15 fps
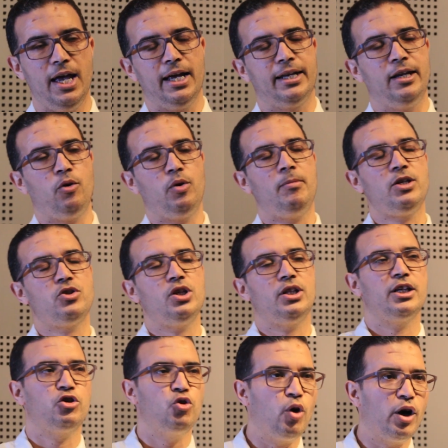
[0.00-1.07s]
Now imagine
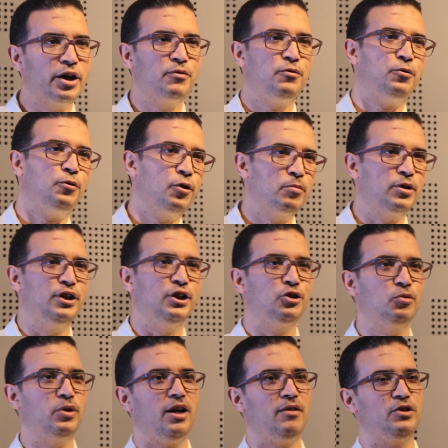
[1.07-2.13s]
that you are informed that
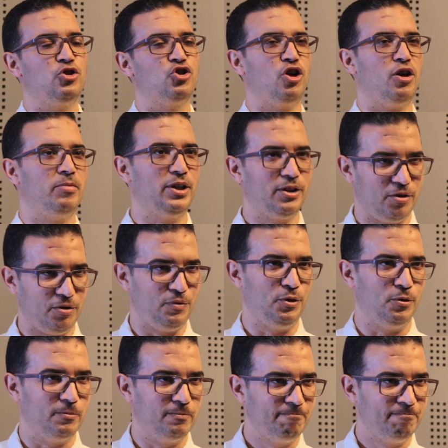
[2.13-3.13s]
you will have a job interview